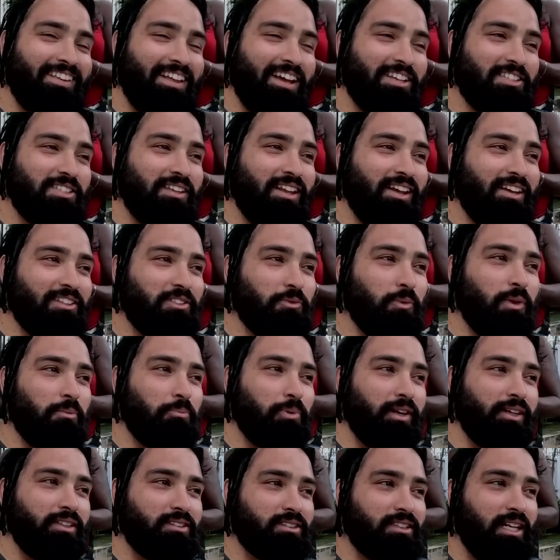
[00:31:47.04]
That's one
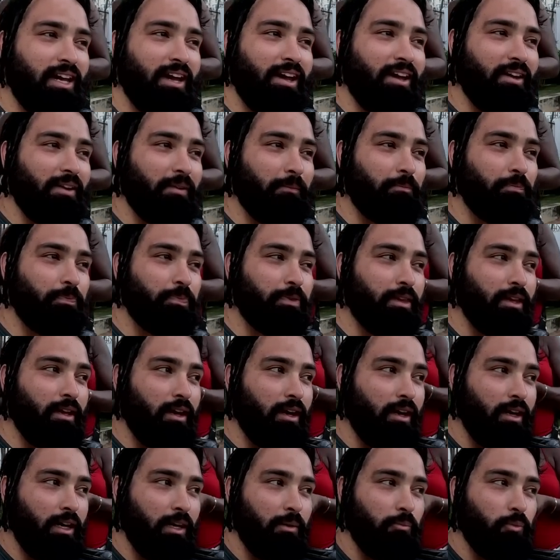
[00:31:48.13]
place that
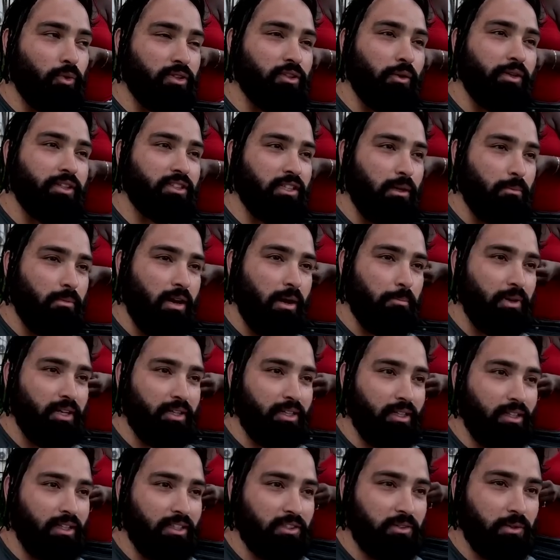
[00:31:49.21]
was always on my
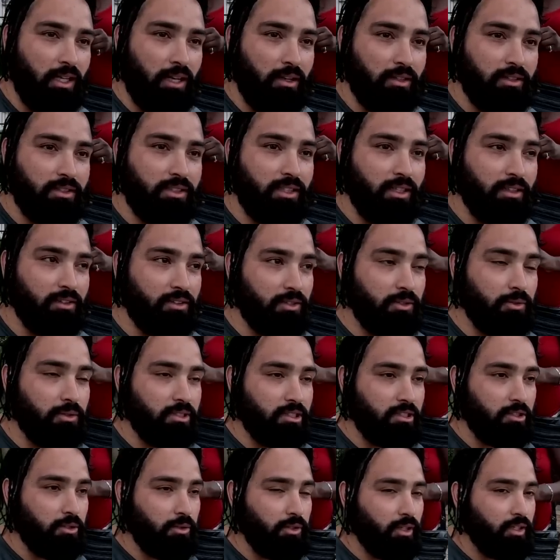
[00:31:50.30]
bucket list when I was young too,
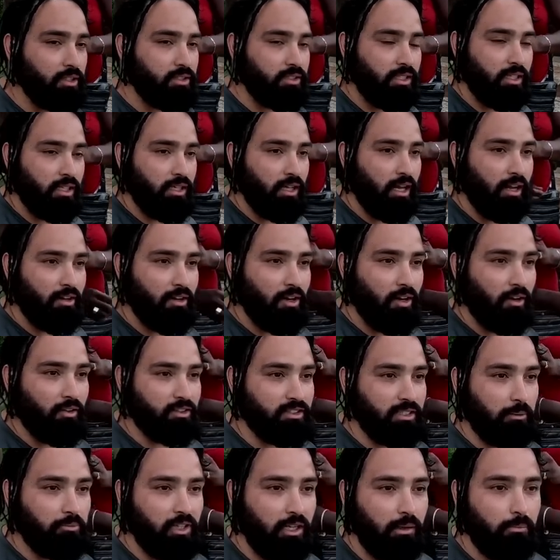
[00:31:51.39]
is New York City. I don't know.
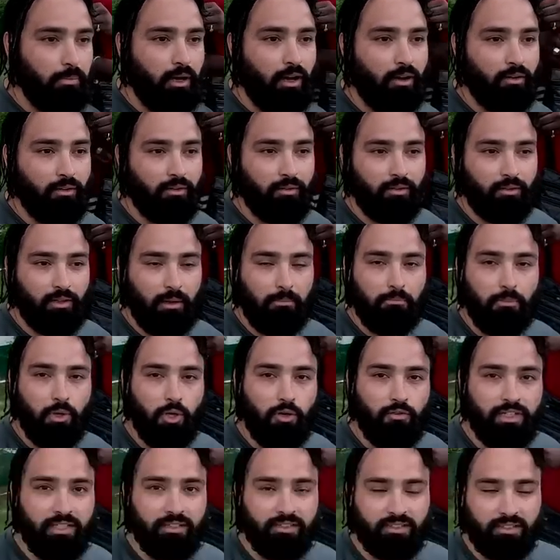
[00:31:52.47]
Something about the
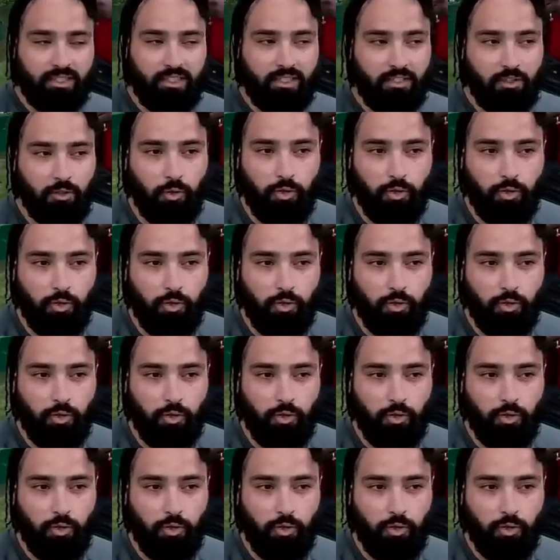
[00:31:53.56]
movie scene